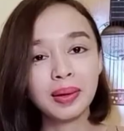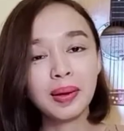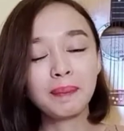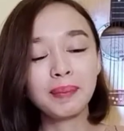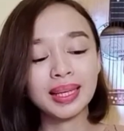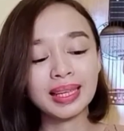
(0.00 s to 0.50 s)

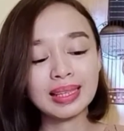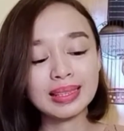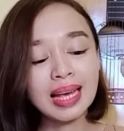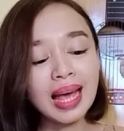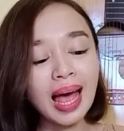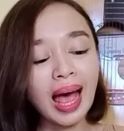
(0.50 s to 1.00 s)
Because
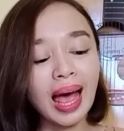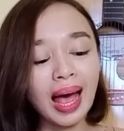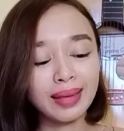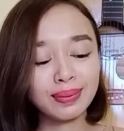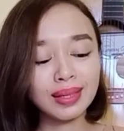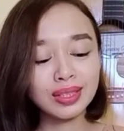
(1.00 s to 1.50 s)

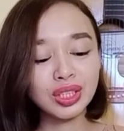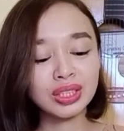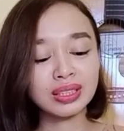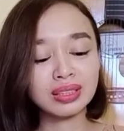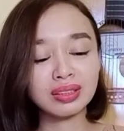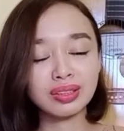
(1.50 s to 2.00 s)
I think she's
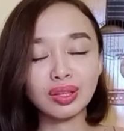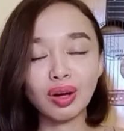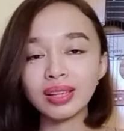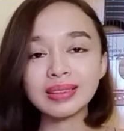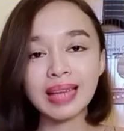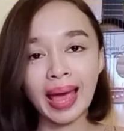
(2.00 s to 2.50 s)

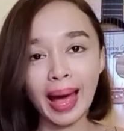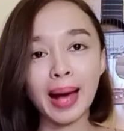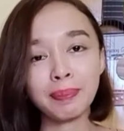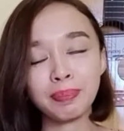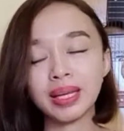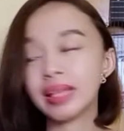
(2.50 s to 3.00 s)
not
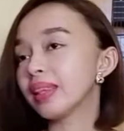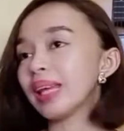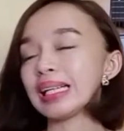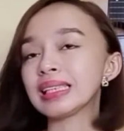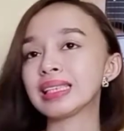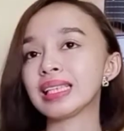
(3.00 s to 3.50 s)
happy
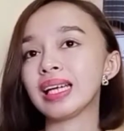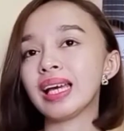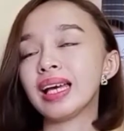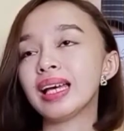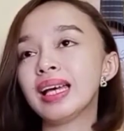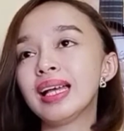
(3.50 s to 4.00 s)

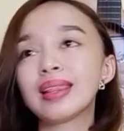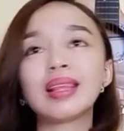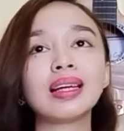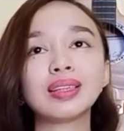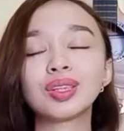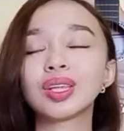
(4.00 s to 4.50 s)

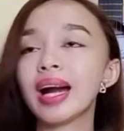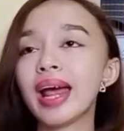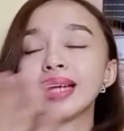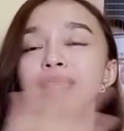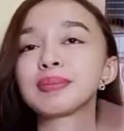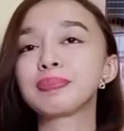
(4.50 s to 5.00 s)
that her
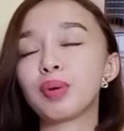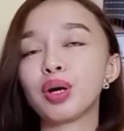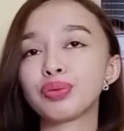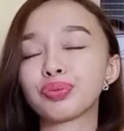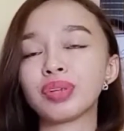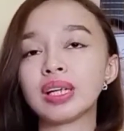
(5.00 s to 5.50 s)

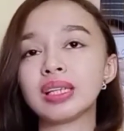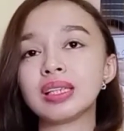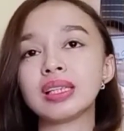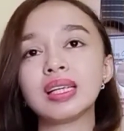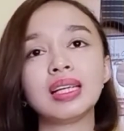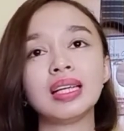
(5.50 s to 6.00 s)

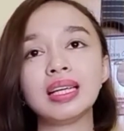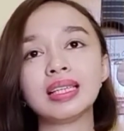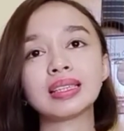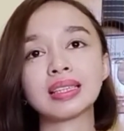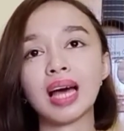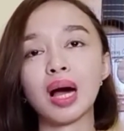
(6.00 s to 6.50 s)
ex-boyfriend
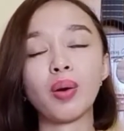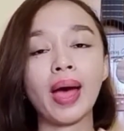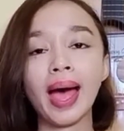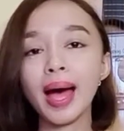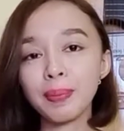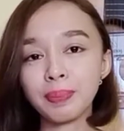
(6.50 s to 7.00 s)
is now
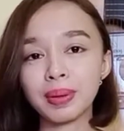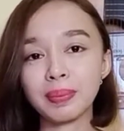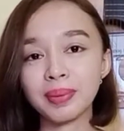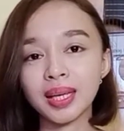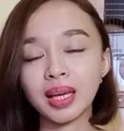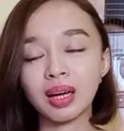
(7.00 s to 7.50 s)
happy,
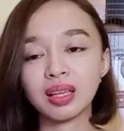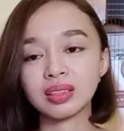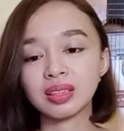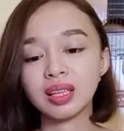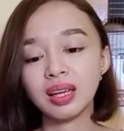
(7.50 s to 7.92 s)
because